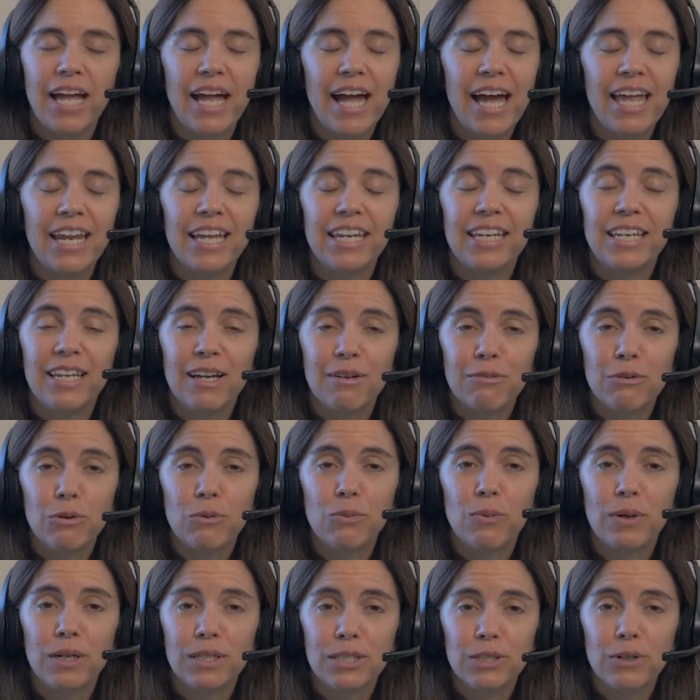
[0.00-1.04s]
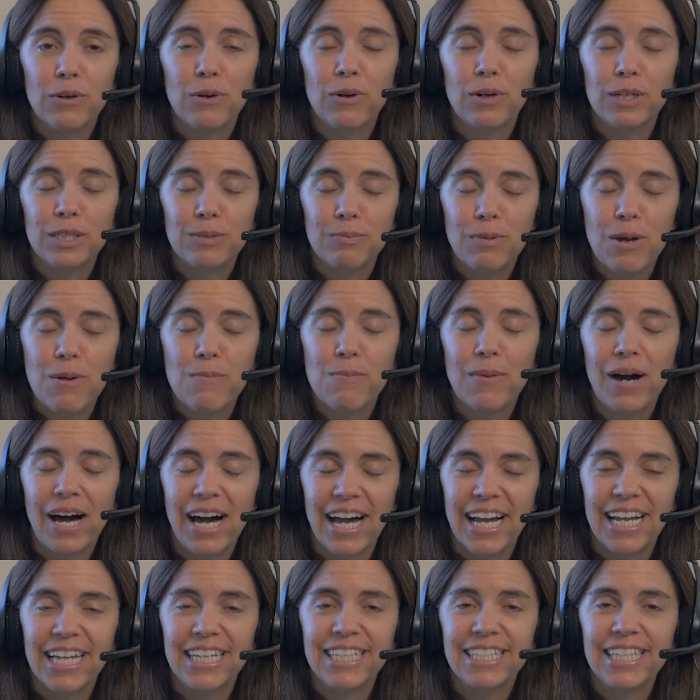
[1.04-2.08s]
And it never once crossed my
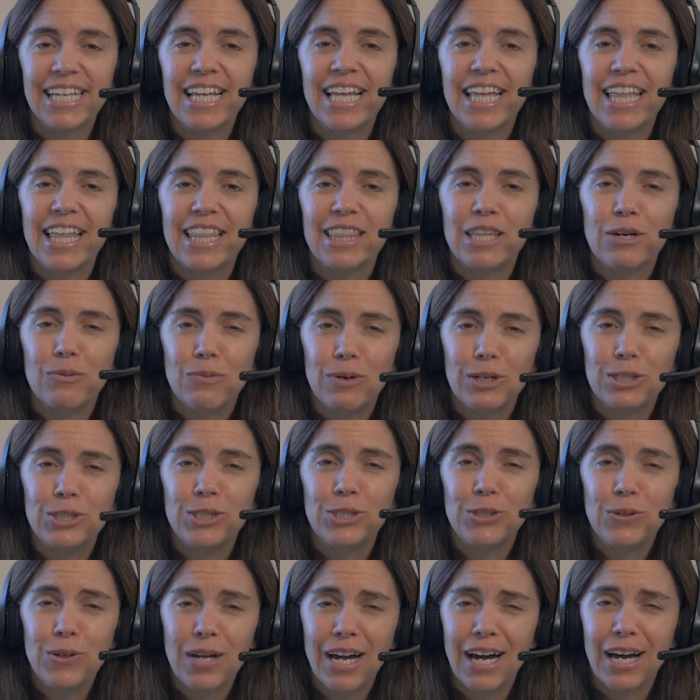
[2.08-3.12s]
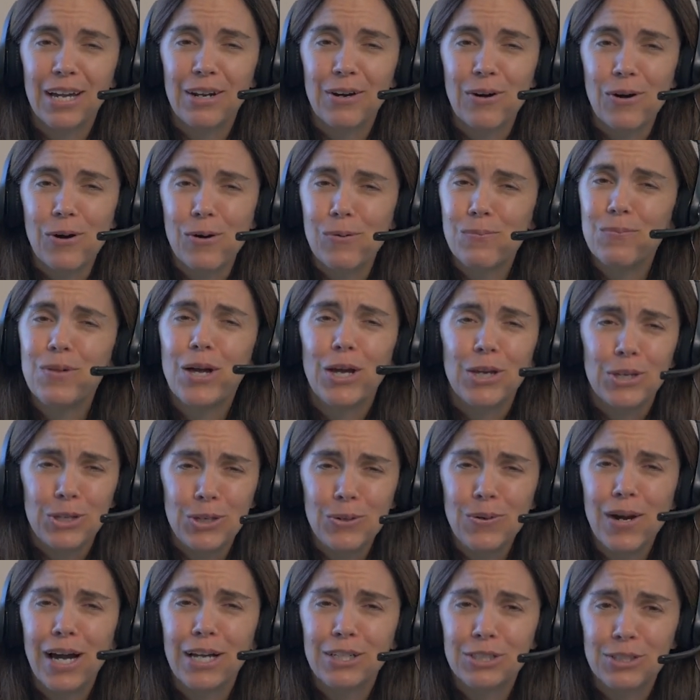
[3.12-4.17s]
mind that once you got home,
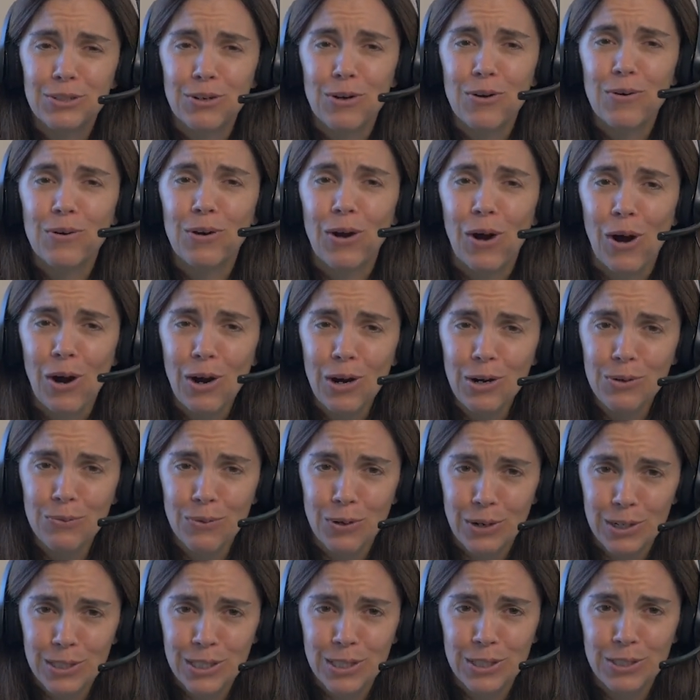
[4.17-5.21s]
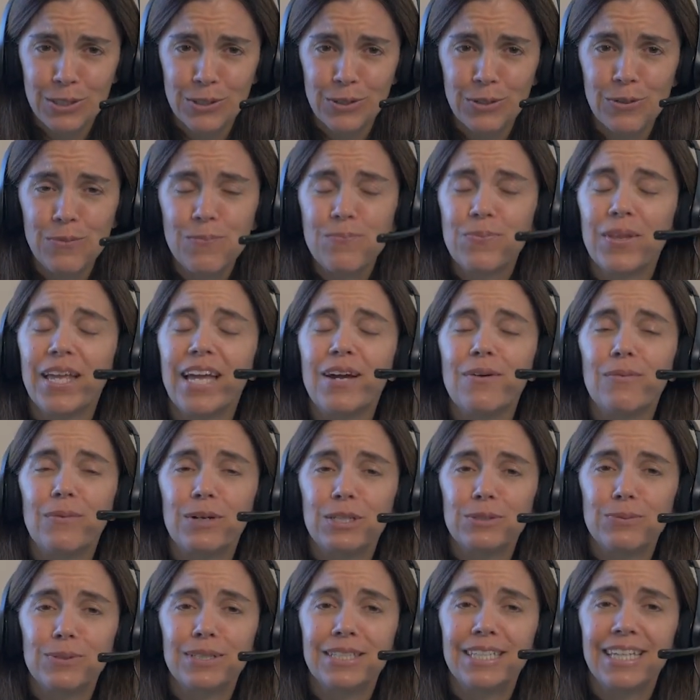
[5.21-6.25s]
you had your own hard work to do,
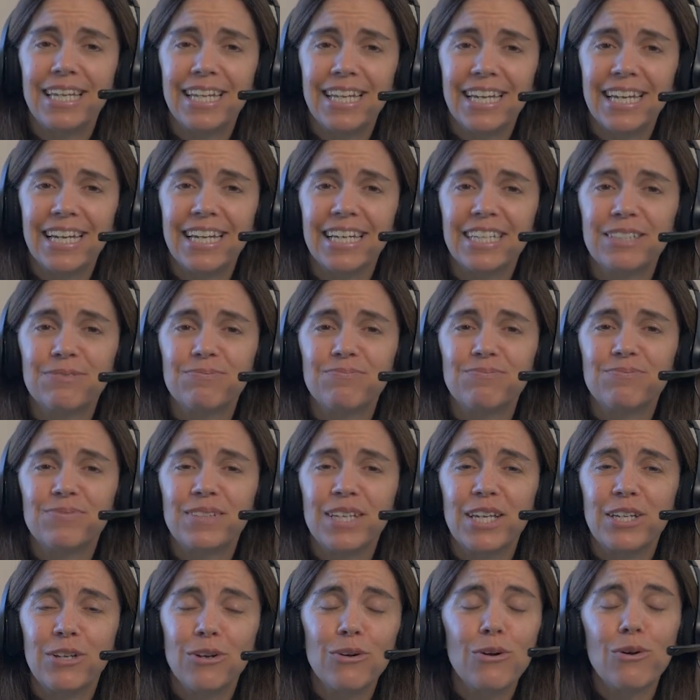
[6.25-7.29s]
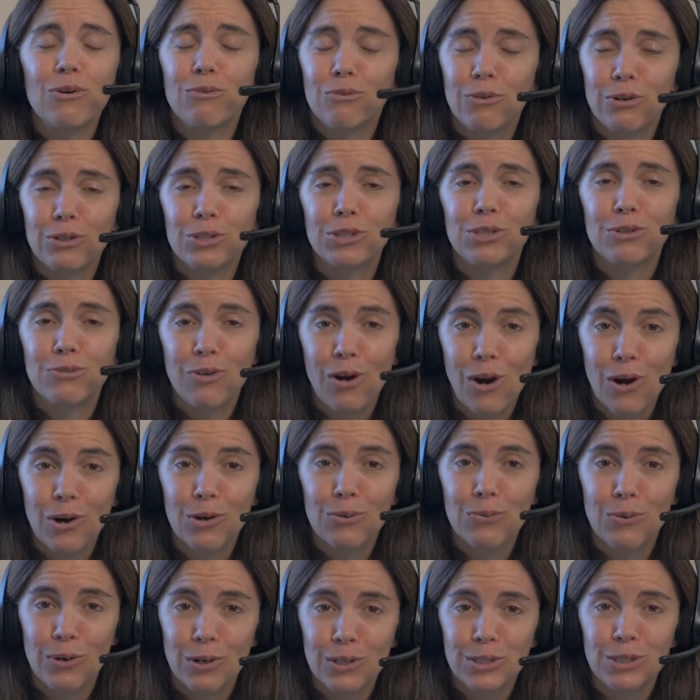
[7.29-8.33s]
which was getting your own version of hard
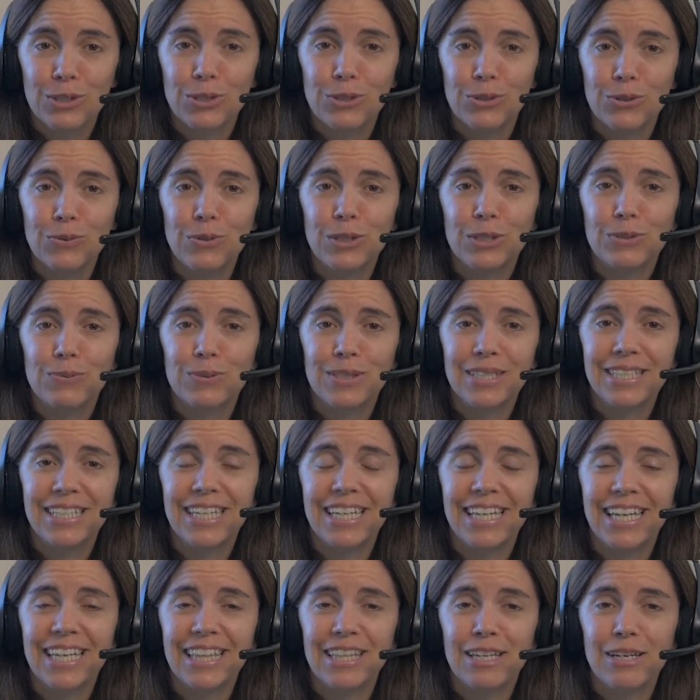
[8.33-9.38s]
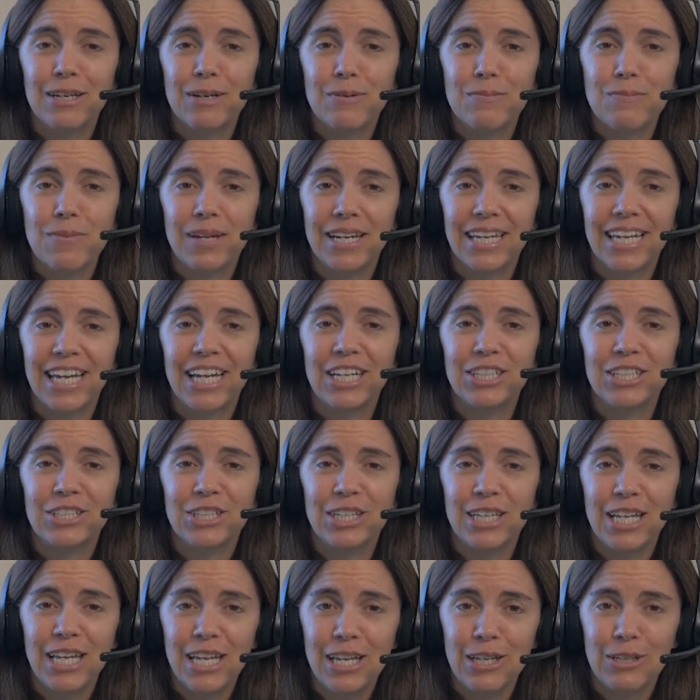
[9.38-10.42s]
work to do, which was getting the
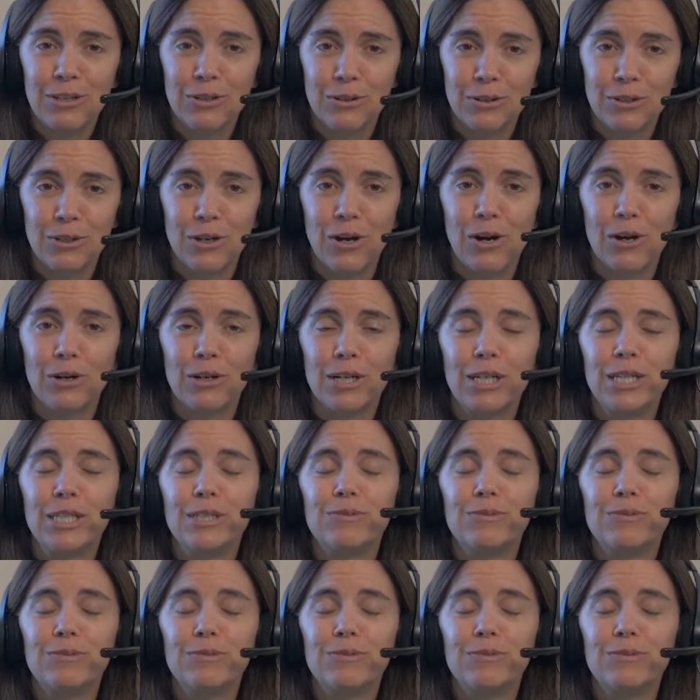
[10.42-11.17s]
medication in your dog.